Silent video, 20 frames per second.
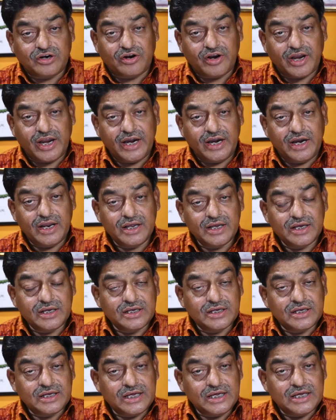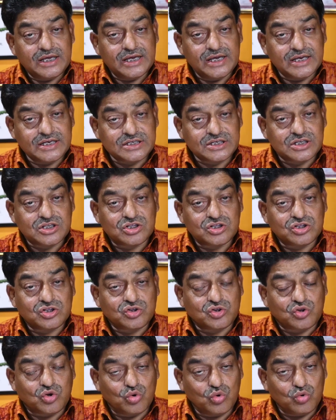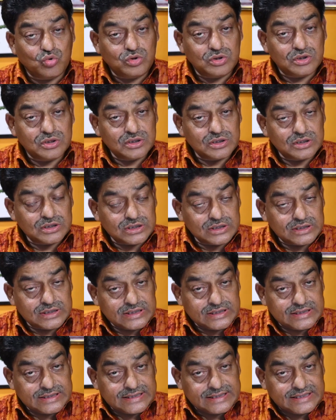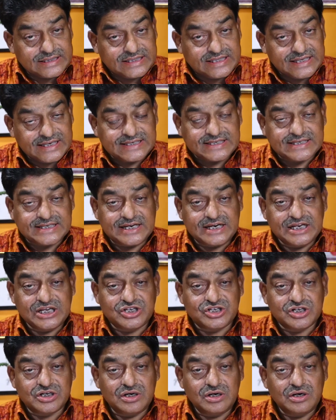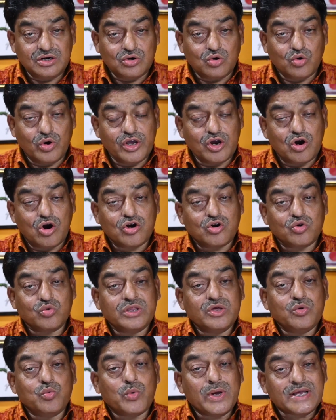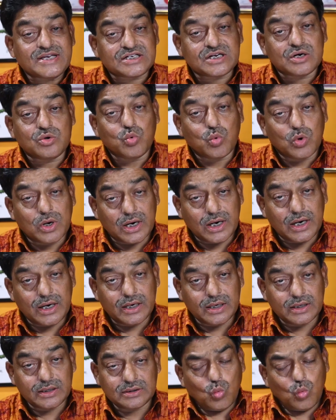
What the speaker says: trade is through this region going on to the Western world.